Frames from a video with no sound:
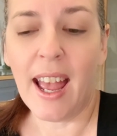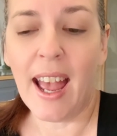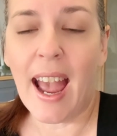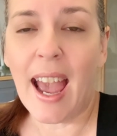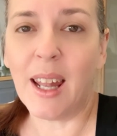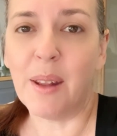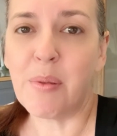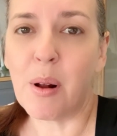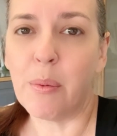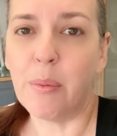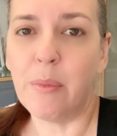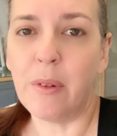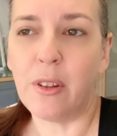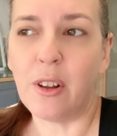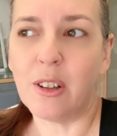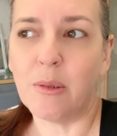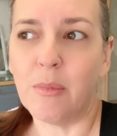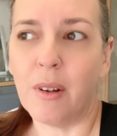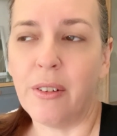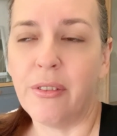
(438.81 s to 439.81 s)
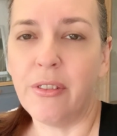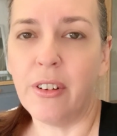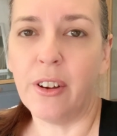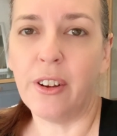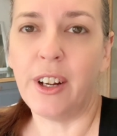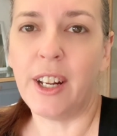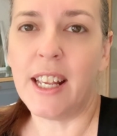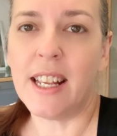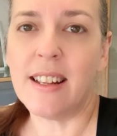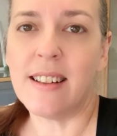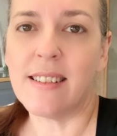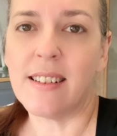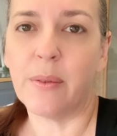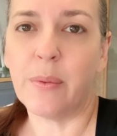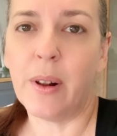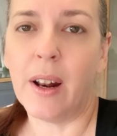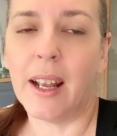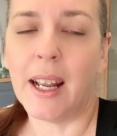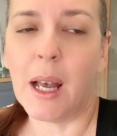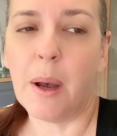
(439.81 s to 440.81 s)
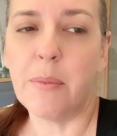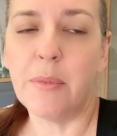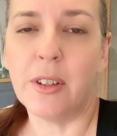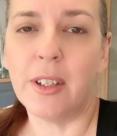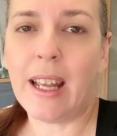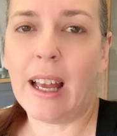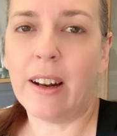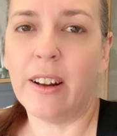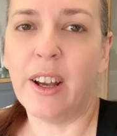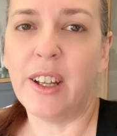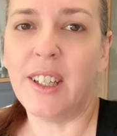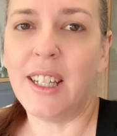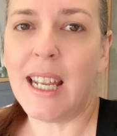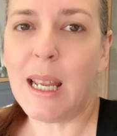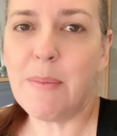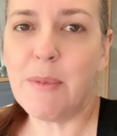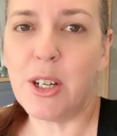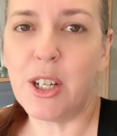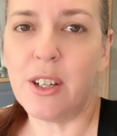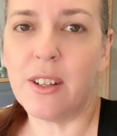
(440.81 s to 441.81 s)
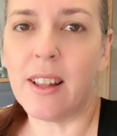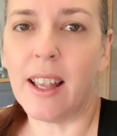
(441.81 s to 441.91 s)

And the problem with using my phone is when I come to download the images,